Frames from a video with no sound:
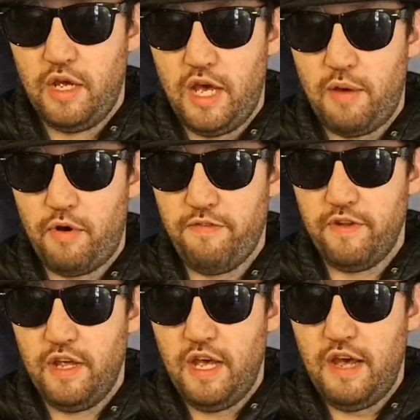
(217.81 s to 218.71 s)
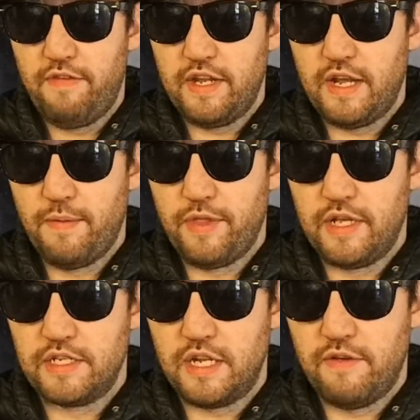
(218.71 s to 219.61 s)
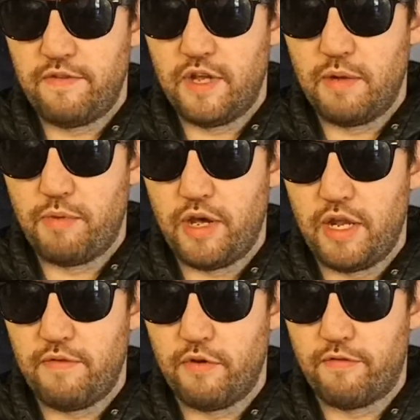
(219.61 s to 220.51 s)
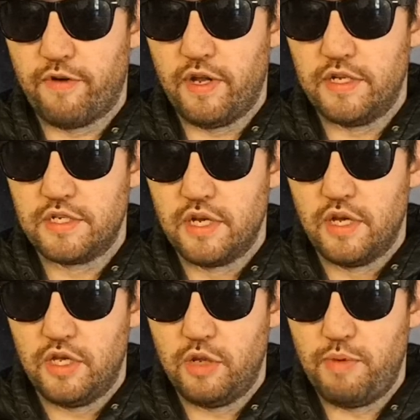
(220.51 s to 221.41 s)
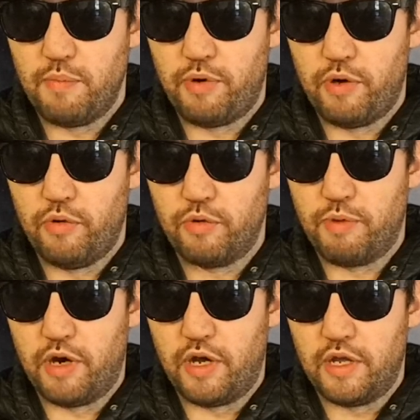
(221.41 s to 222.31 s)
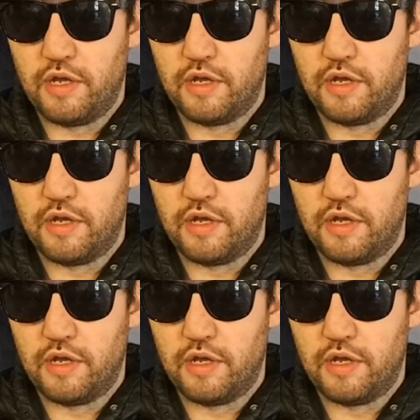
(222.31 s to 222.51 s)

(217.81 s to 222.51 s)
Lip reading: How often have they done things that, if done by any of your friends, you'd be appalled by?